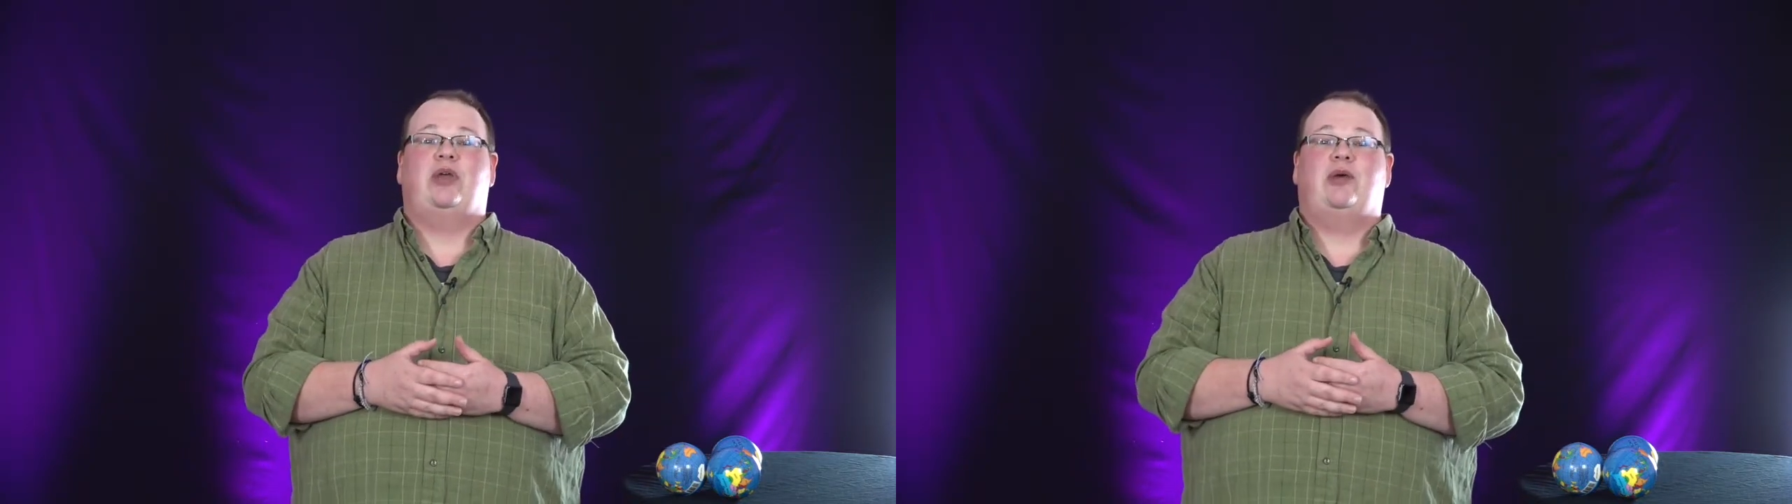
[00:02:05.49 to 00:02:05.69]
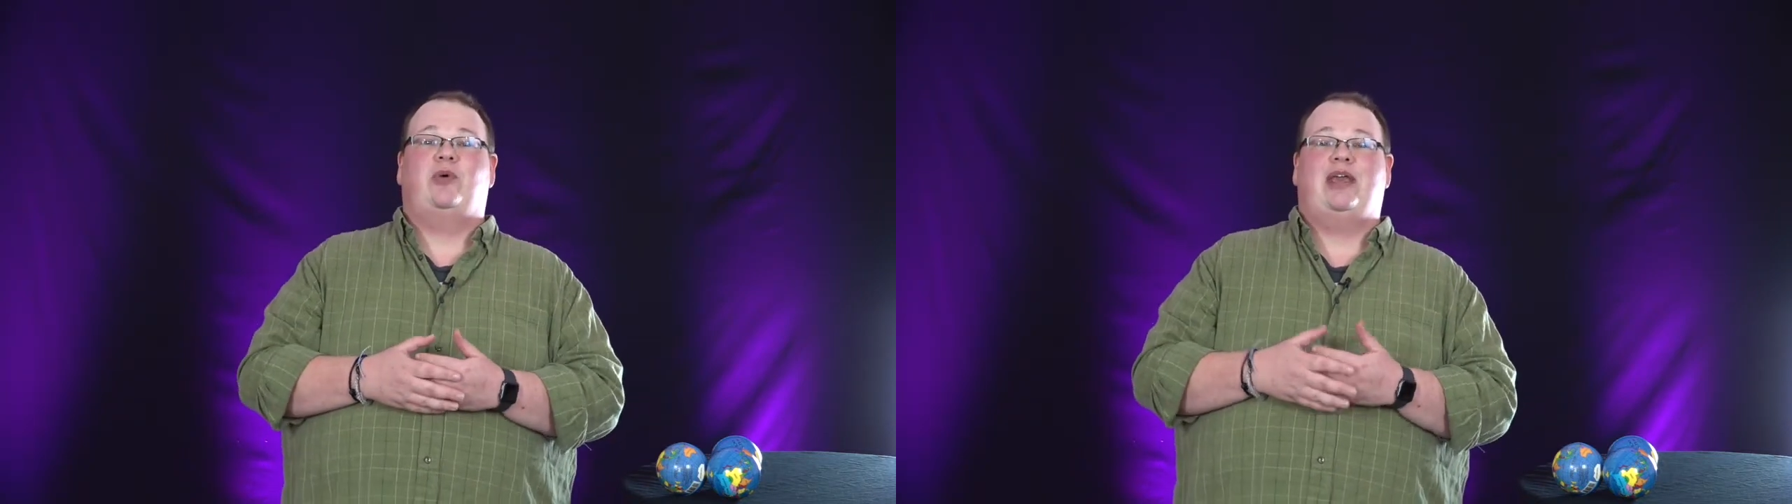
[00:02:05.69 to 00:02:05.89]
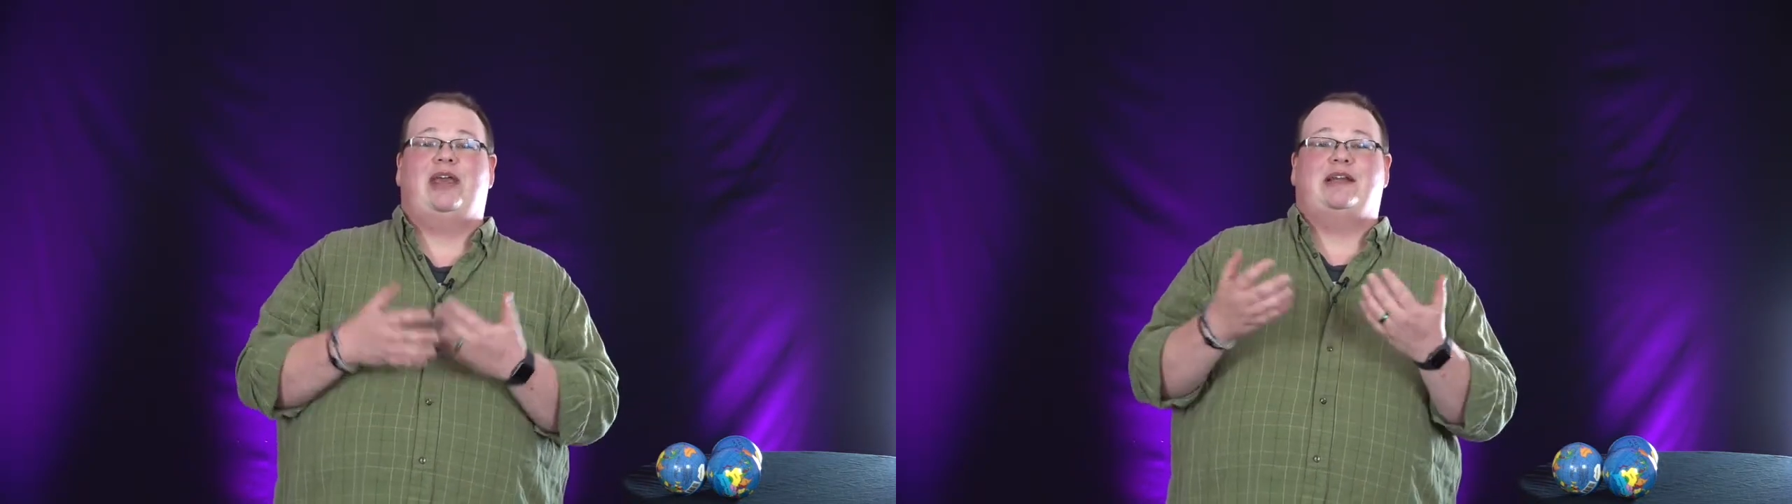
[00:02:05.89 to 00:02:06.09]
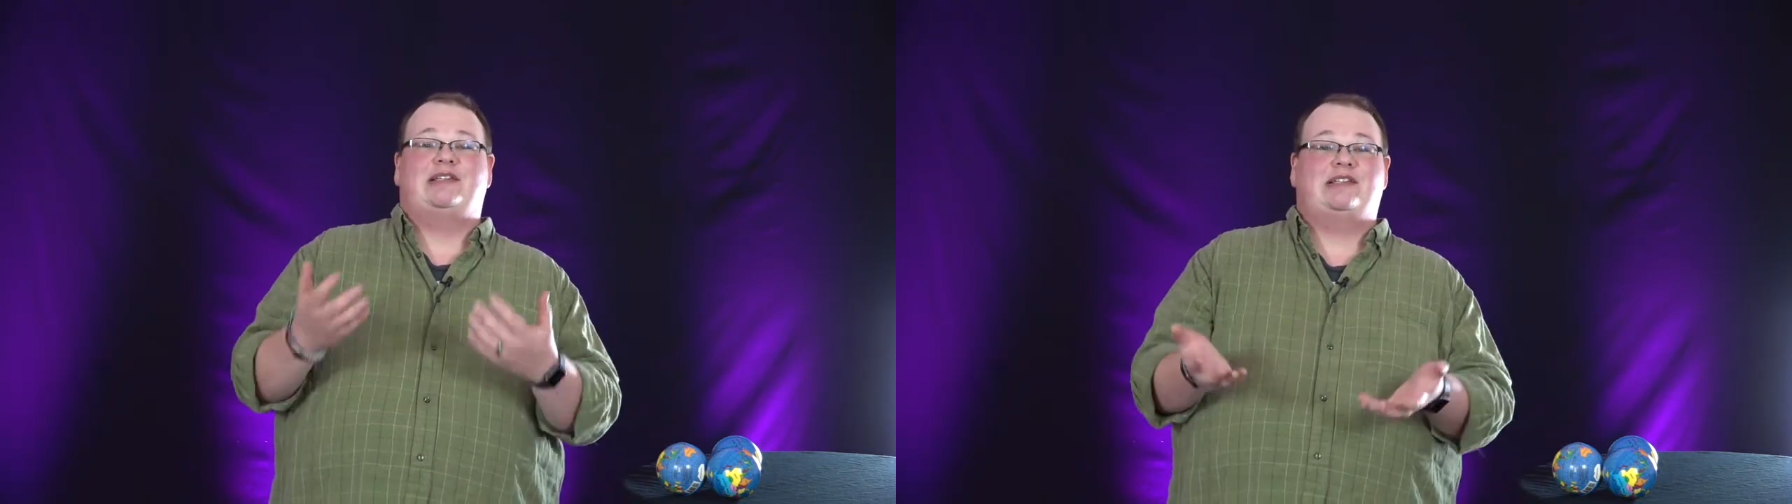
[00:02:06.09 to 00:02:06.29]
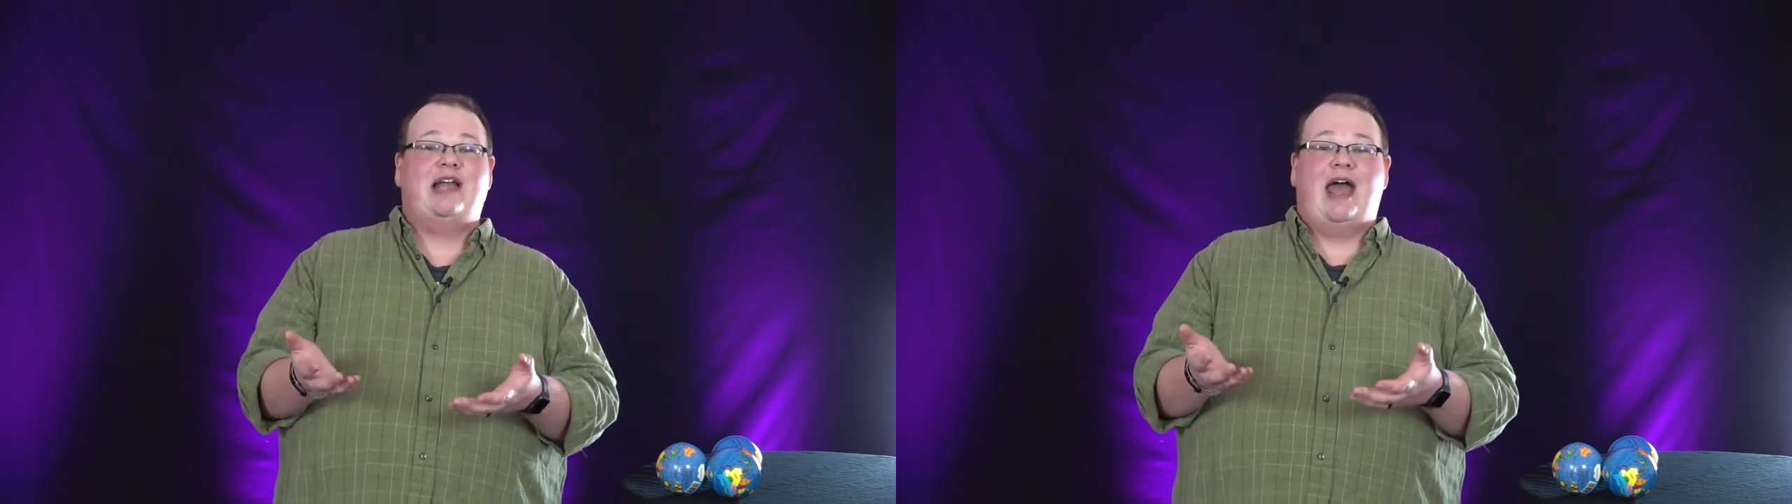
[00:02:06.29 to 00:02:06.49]
we
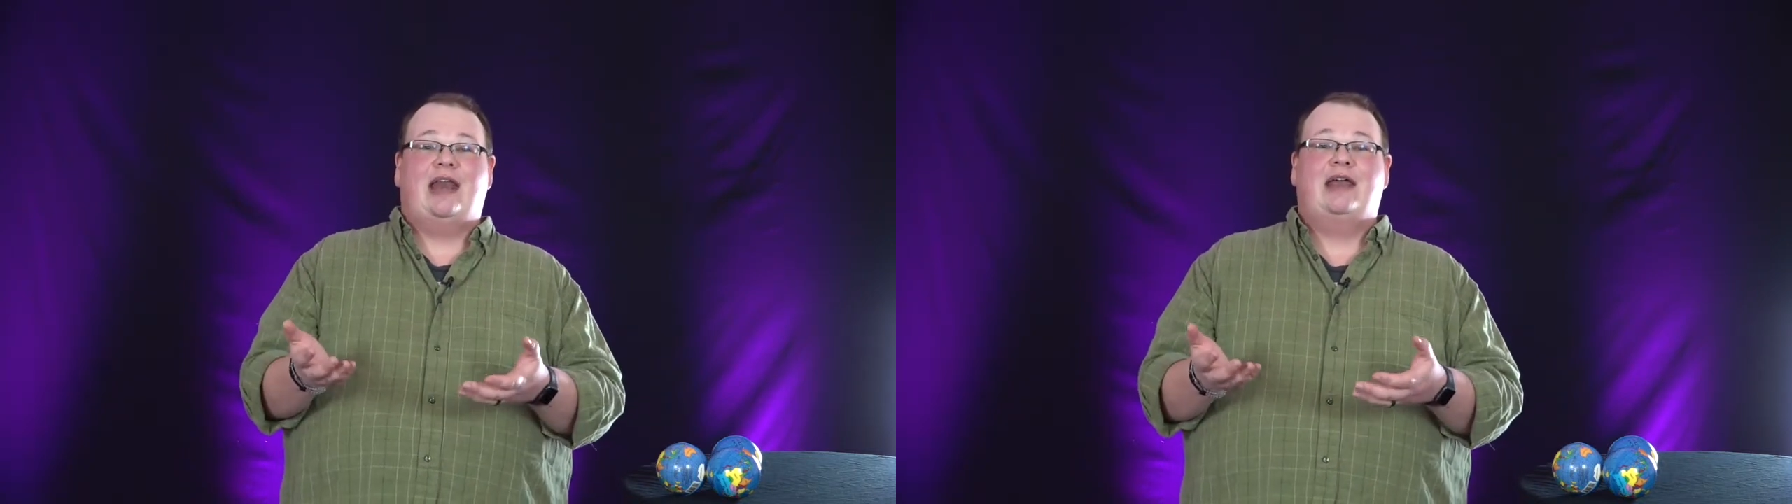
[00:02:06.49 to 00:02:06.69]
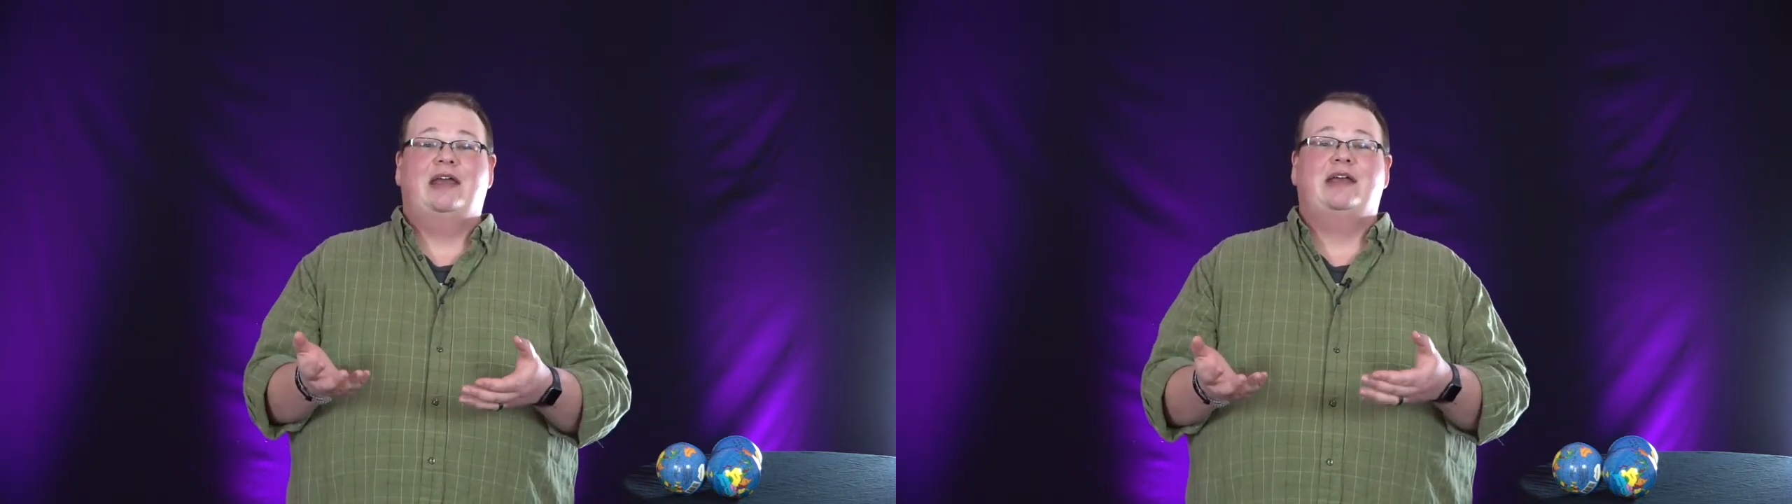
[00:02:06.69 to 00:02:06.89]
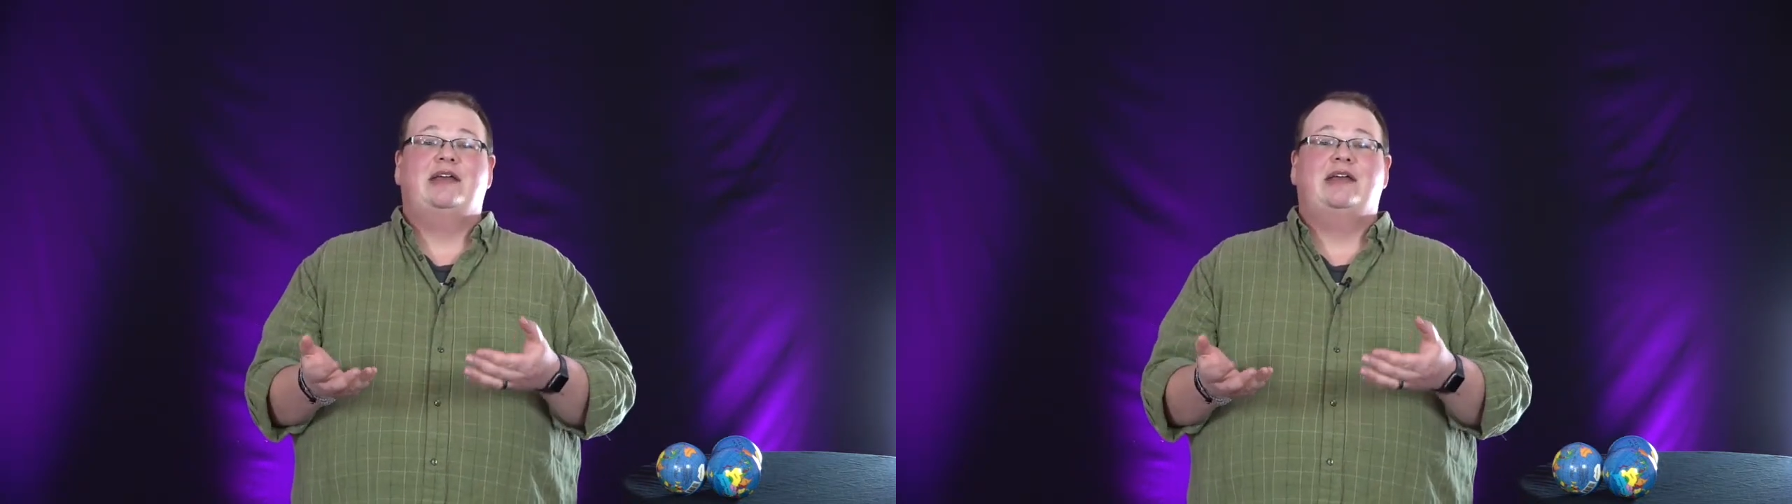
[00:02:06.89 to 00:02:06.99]
instead